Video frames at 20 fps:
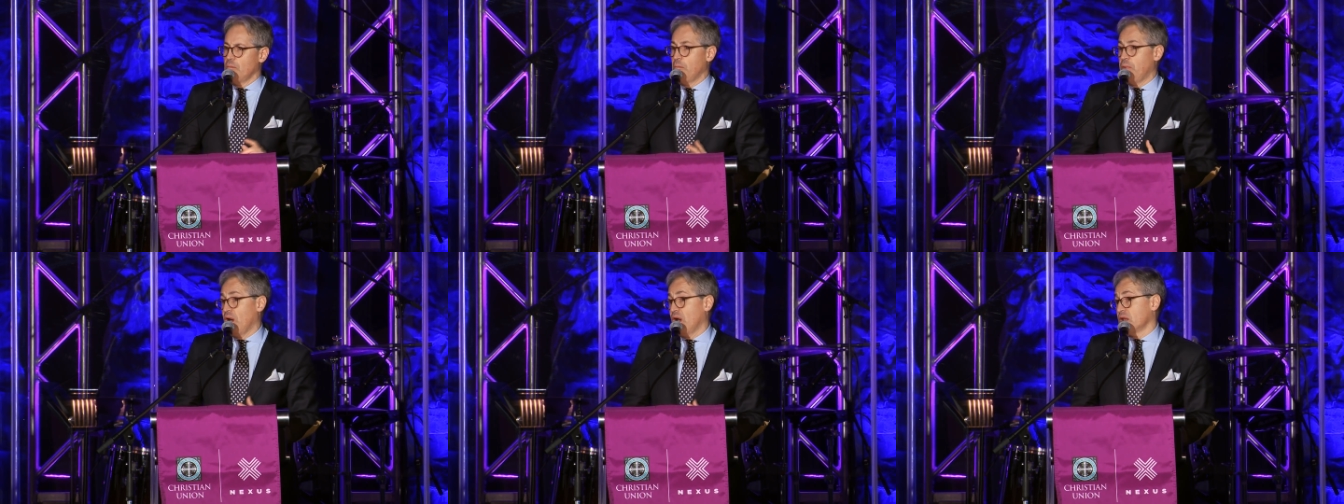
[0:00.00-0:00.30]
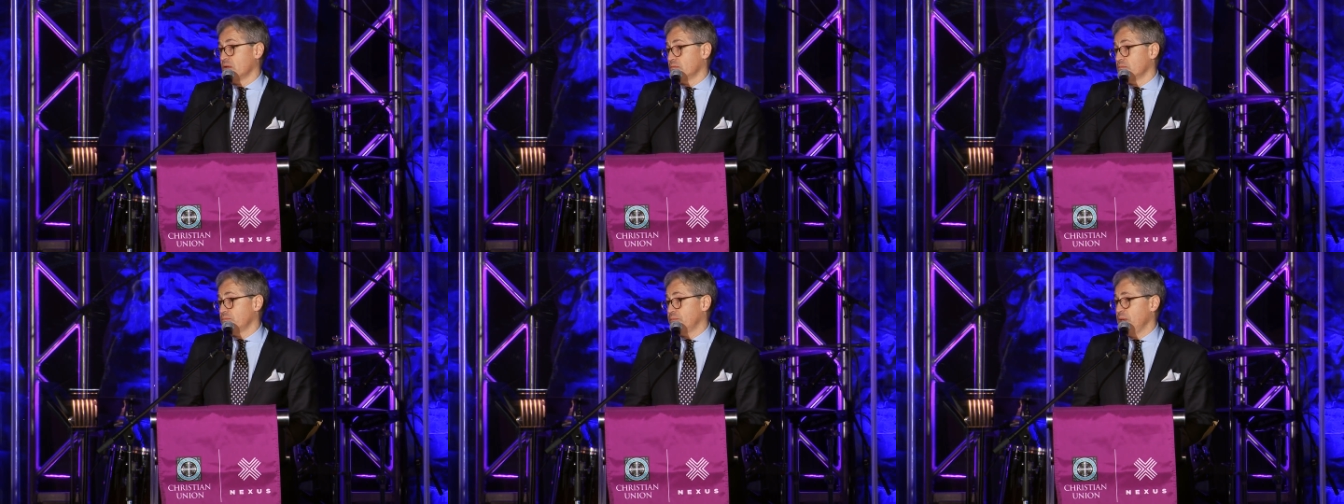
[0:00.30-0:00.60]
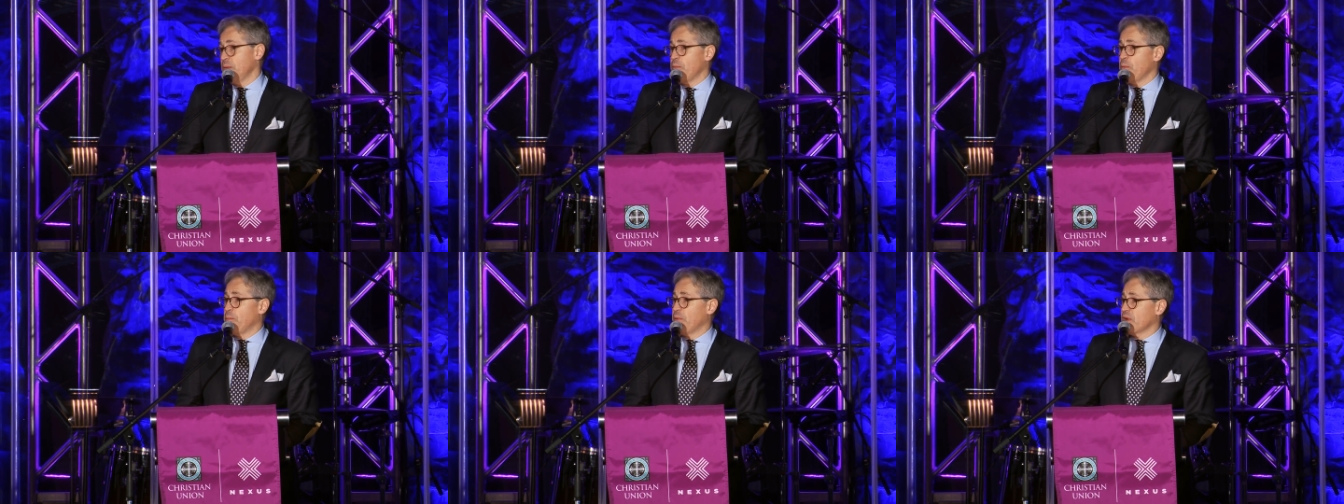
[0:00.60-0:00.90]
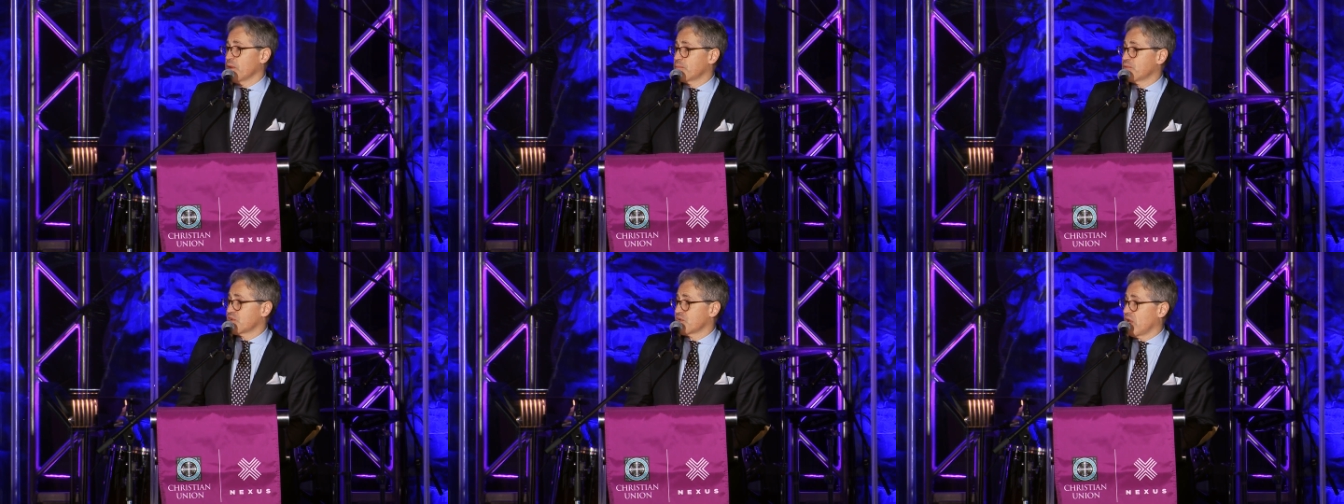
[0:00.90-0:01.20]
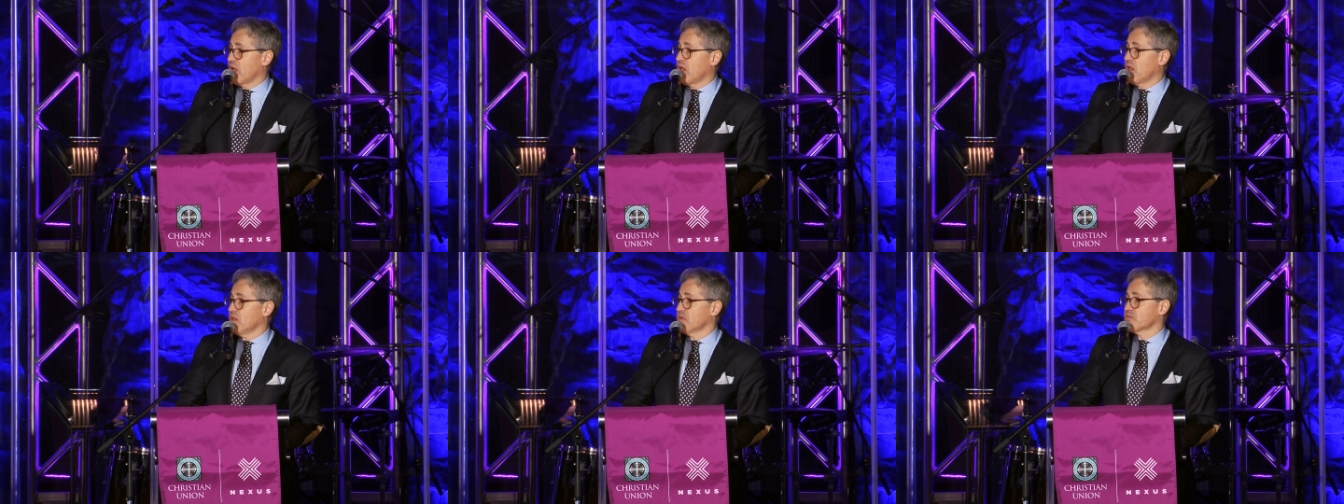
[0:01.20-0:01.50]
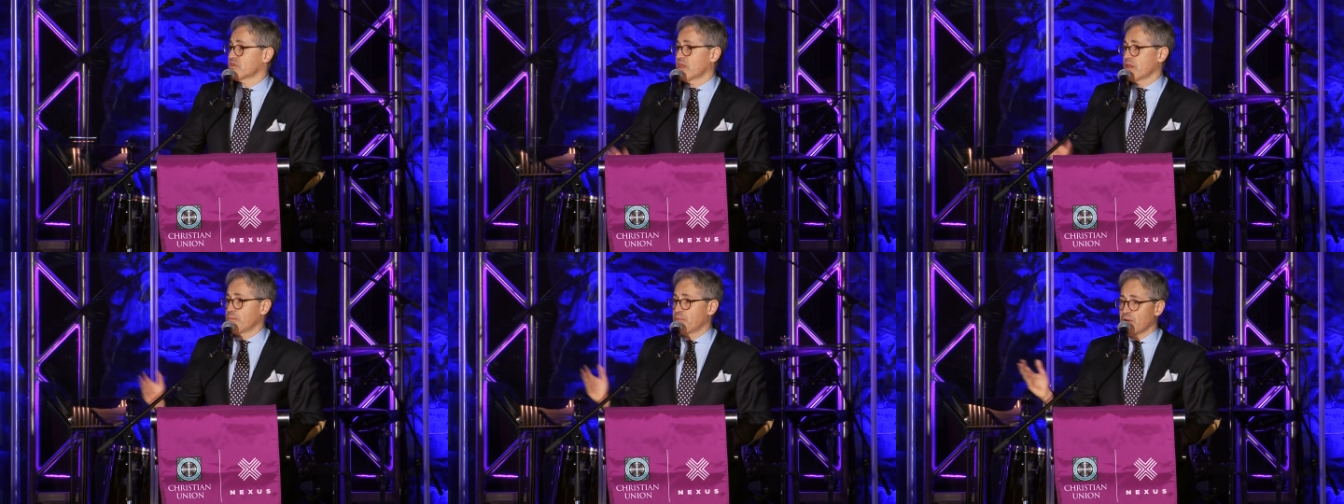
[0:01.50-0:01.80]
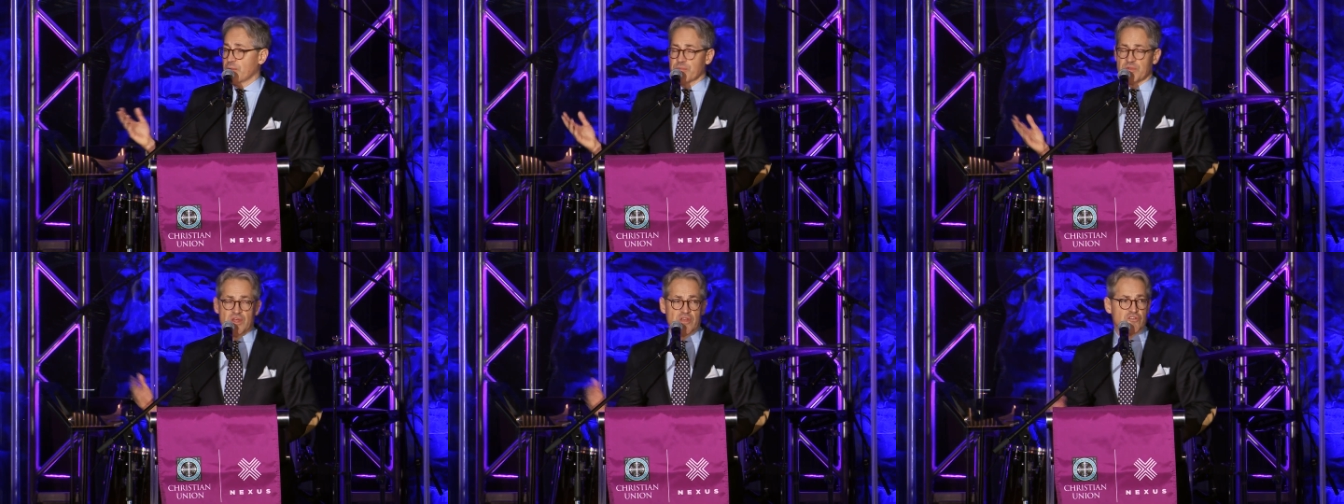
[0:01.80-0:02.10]
But people put up shells, or they
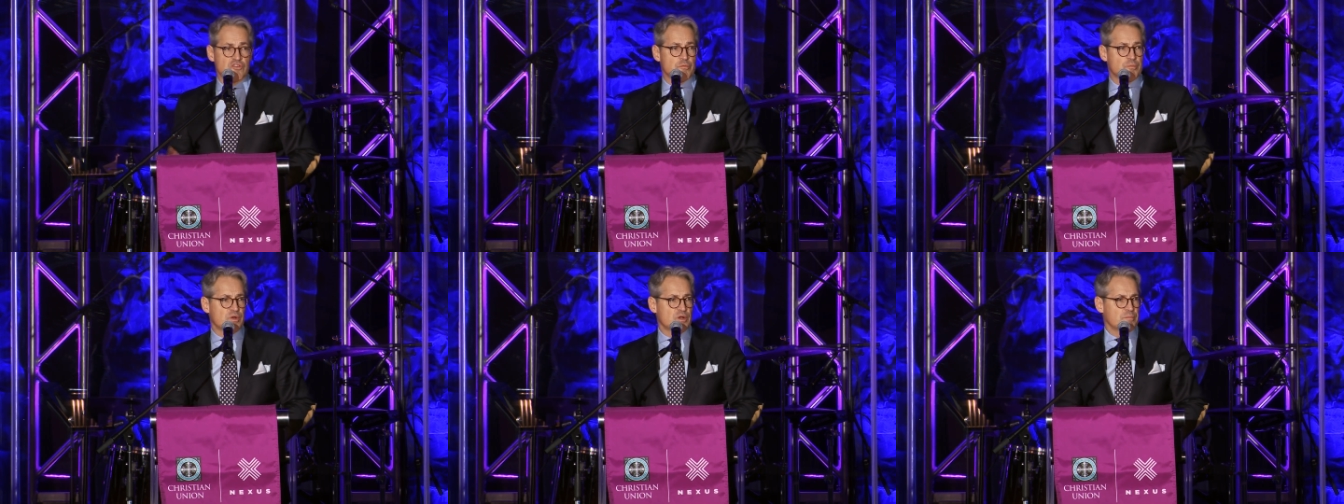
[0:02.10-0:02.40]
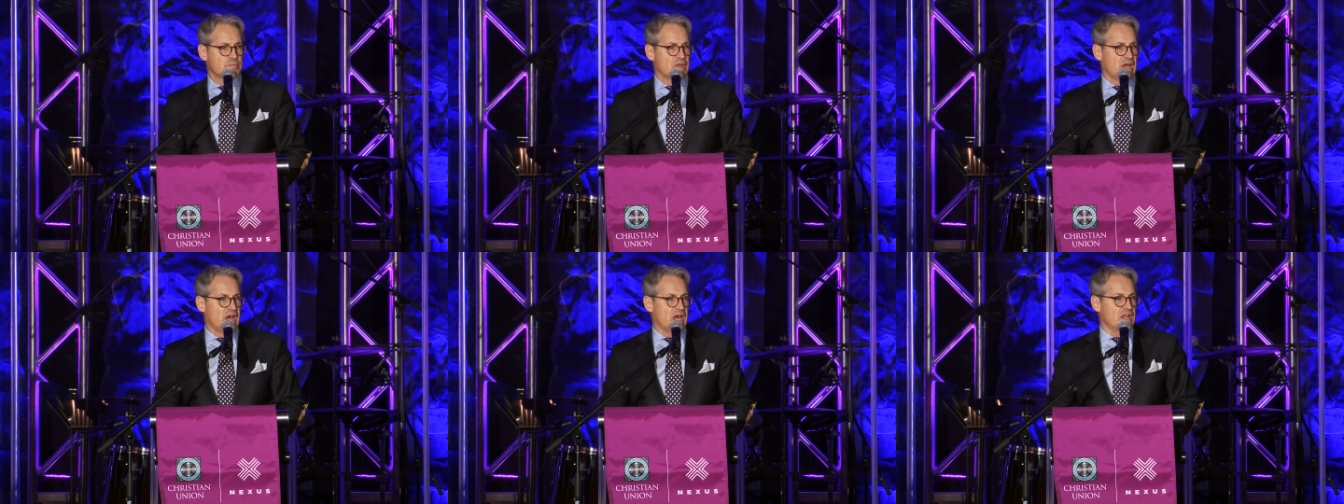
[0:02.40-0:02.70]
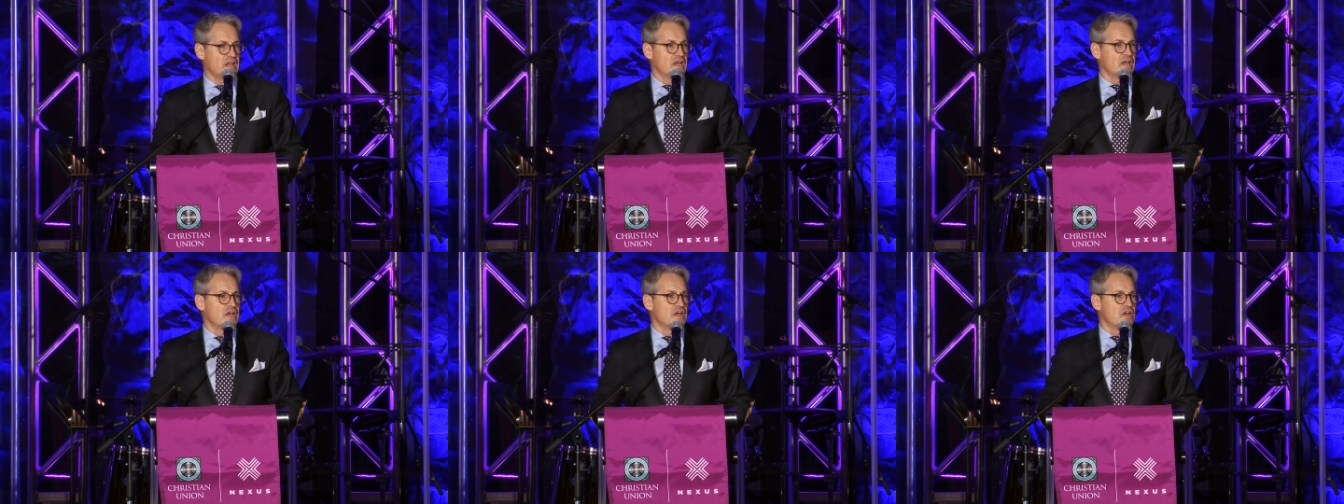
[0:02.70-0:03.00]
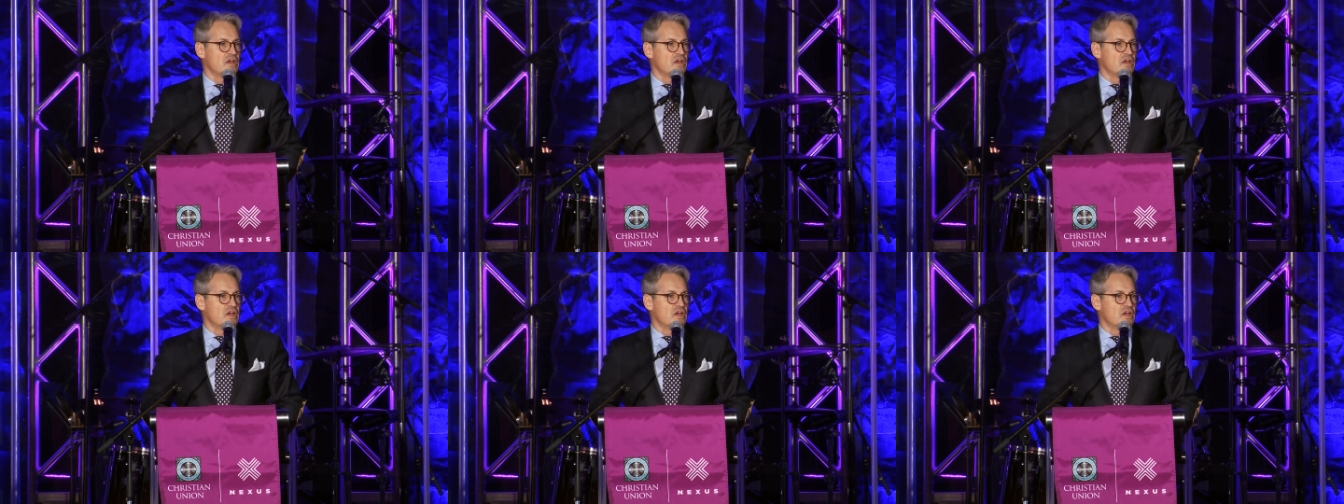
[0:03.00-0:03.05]
put up this or put up that.